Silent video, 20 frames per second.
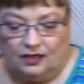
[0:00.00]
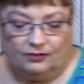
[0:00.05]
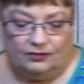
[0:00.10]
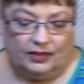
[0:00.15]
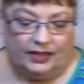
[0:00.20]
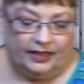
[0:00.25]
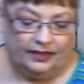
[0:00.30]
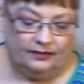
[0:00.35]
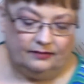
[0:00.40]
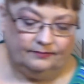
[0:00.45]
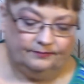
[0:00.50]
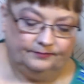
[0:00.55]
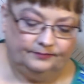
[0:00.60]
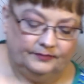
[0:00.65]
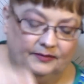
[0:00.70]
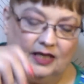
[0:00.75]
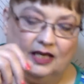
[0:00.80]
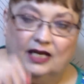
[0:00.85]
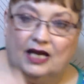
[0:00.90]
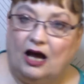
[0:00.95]
right.
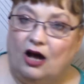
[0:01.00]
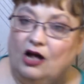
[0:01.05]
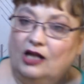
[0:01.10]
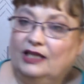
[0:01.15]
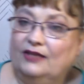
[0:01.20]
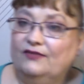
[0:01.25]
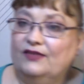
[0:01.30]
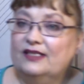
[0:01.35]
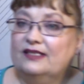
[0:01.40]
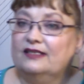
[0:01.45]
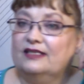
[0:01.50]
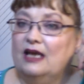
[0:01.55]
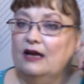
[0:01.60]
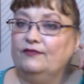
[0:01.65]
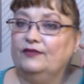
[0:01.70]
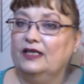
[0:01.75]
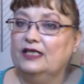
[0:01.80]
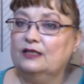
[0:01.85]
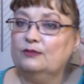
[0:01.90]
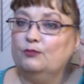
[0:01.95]
All of this
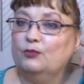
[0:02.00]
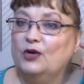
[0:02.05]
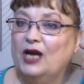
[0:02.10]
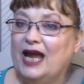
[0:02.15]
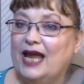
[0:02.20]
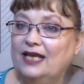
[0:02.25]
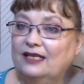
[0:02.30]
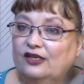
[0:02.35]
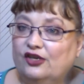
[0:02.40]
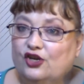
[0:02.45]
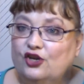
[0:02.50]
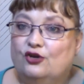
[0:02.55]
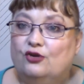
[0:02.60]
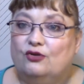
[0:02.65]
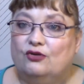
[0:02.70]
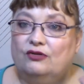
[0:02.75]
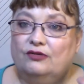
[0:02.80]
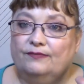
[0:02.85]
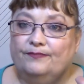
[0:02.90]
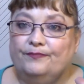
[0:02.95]
stuff is brand
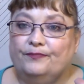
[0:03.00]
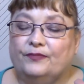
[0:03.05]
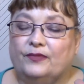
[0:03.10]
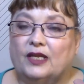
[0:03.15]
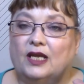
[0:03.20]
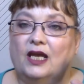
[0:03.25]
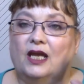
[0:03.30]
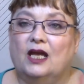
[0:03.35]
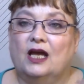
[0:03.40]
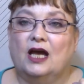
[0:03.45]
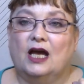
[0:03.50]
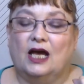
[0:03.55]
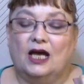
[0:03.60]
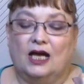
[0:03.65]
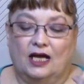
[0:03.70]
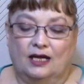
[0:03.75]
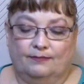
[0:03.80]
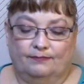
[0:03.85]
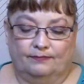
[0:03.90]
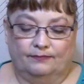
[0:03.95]
new.
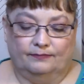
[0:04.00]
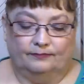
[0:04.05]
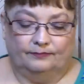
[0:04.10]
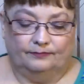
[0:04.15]
Um,